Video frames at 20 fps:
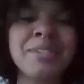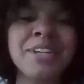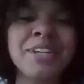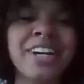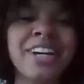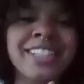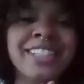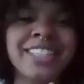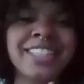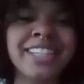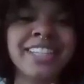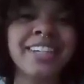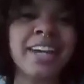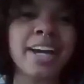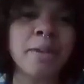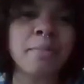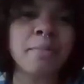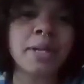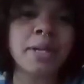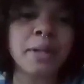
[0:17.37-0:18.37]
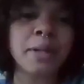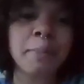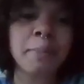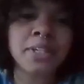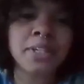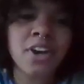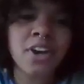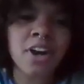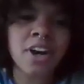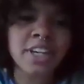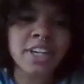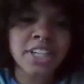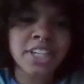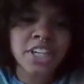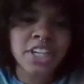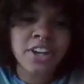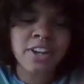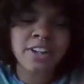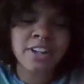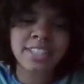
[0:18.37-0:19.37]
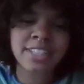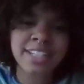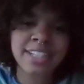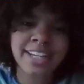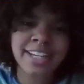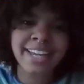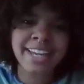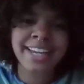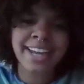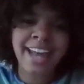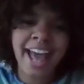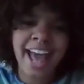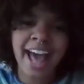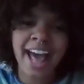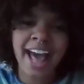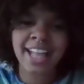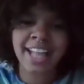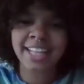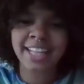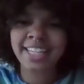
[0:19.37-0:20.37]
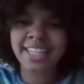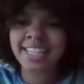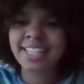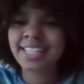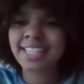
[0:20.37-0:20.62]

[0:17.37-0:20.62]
Tatii. I'm going to be talking to y'all today, and Alex.